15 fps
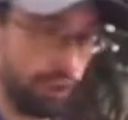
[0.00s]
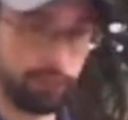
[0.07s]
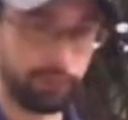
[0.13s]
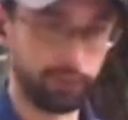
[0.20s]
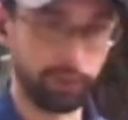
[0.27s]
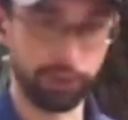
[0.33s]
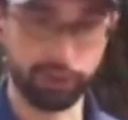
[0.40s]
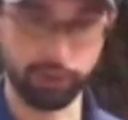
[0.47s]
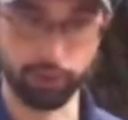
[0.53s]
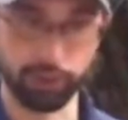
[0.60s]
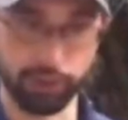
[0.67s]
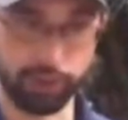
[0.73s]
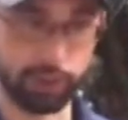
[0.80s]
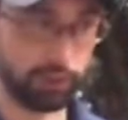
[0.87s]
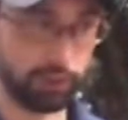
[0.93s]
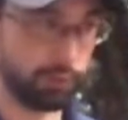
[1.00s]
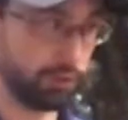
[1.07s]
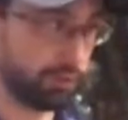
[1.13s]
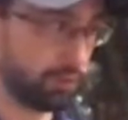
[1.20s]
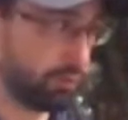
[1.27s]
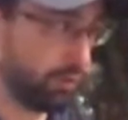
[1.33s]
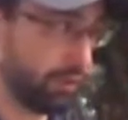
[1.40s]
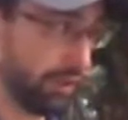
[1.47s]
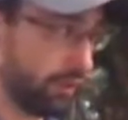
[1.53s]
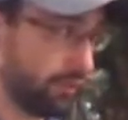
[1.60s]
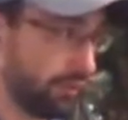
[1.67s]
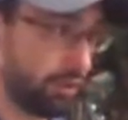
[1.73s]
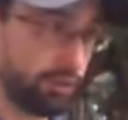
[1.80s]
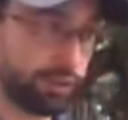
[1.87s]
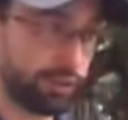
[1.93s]
3 different sources, we'll have
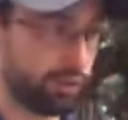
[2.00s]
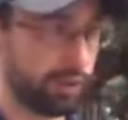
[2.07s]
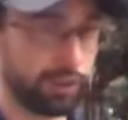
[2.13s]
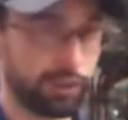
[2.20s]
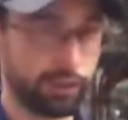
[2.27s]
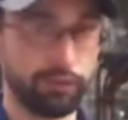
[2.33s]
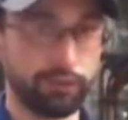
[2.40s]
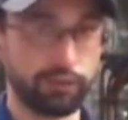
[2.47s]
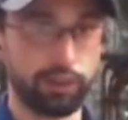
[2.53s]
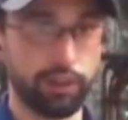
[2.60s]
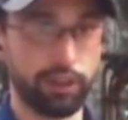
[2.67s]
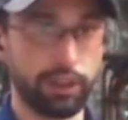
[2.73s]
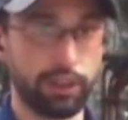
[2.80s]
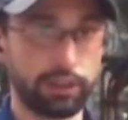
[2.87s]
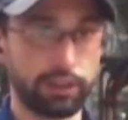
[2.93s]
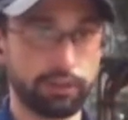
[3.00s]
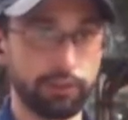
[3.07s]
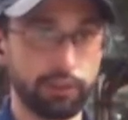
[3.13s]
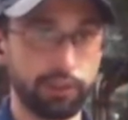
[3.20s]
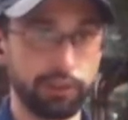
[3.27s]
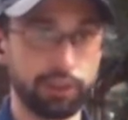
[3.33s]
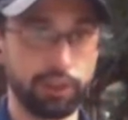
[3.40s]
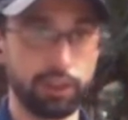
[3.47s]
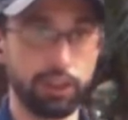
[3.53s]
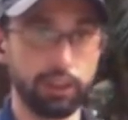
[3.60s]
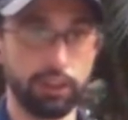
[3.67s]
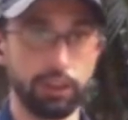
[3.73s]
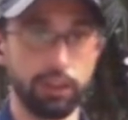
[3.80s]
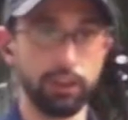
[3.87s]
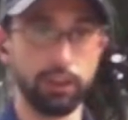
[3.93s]
all sorts of genetic diversity
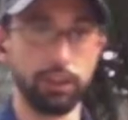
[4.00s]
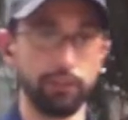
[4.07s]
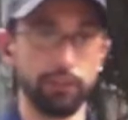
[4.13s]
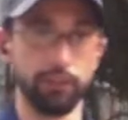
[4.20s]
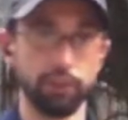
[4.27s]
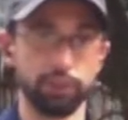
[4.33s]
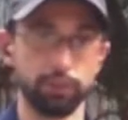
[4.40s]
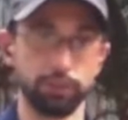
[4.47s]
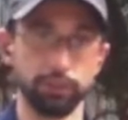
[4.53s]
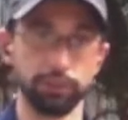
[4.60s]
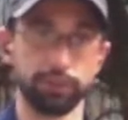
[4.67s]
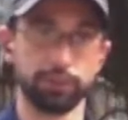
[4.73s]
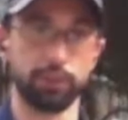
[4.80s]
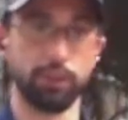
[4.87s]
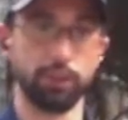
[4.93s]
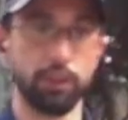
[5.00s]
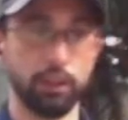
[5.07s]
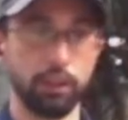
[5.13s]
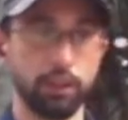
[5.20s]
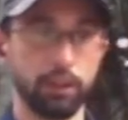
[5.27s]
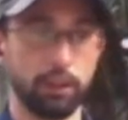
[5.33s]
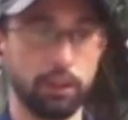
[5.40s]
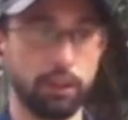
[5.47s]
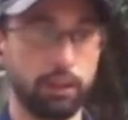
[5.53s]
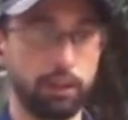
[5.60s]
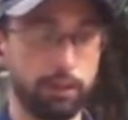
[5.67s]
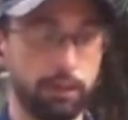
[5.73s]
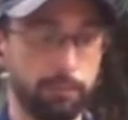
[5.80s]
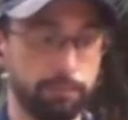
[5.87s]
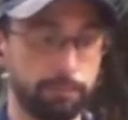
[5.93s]
and individuals
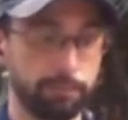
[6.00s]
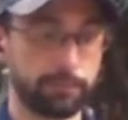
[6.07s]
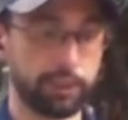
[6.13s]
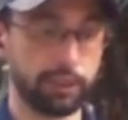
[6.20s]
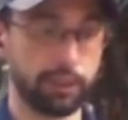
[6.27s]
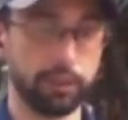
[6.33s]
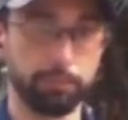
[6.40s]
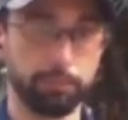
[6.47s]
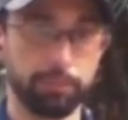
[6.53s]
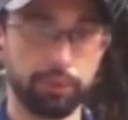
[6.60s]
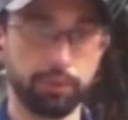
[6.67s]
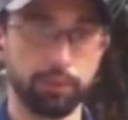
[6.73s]
to help